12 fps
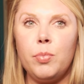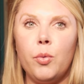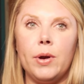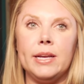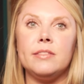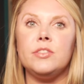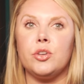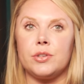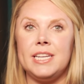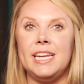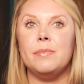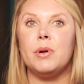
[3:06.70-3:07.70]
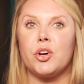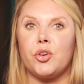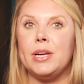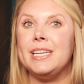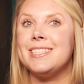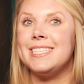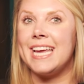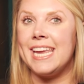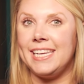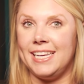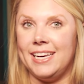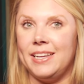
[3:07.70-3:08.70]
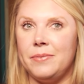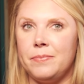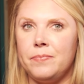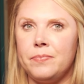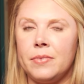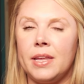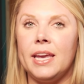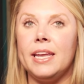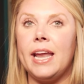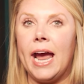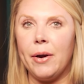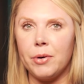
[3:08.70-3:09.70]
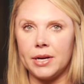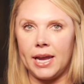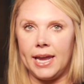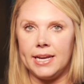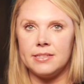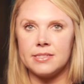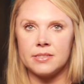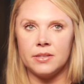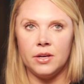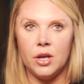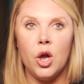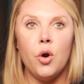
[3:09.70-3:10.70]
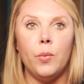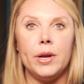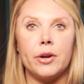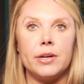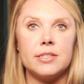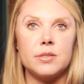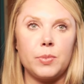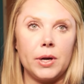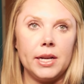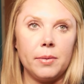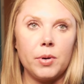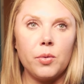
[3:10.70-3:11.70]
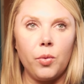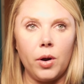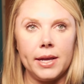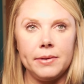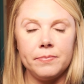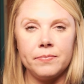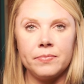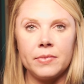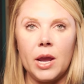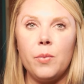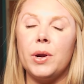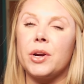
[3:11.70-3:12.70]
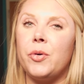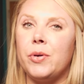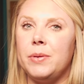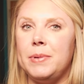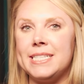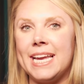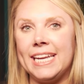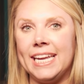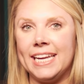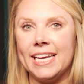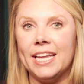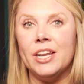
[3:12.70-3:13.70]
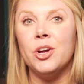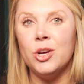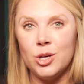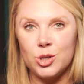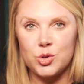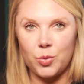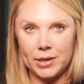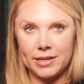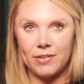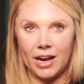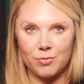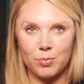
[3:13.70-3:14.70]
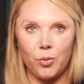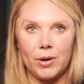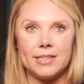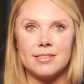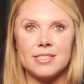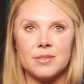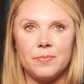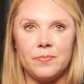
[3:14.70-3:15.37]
points your team agreed to take in. In our case, we are in sprint number 1 and we are going to be taking in 25 points.